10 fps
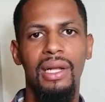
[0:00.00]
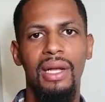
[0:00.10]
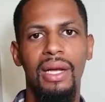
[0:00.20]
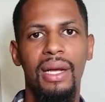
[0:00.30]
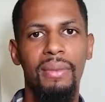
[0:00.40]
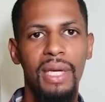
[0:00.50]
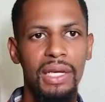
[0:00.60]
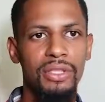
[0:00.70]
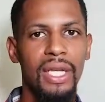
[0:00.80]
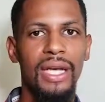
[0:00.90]
Like, I'm here
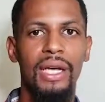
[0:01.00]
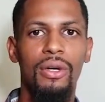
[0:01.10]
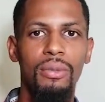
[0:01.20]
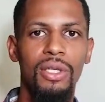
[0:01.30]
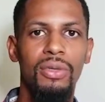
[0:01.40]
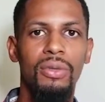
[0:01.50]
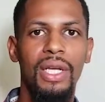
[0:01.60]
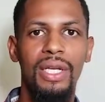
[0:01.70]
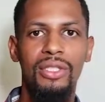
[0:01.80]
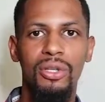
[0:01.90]
to help you
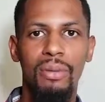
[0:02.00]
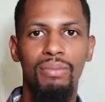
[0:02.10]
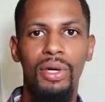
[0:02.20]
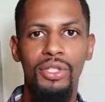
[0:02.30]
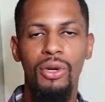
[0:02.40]
and to embrace you.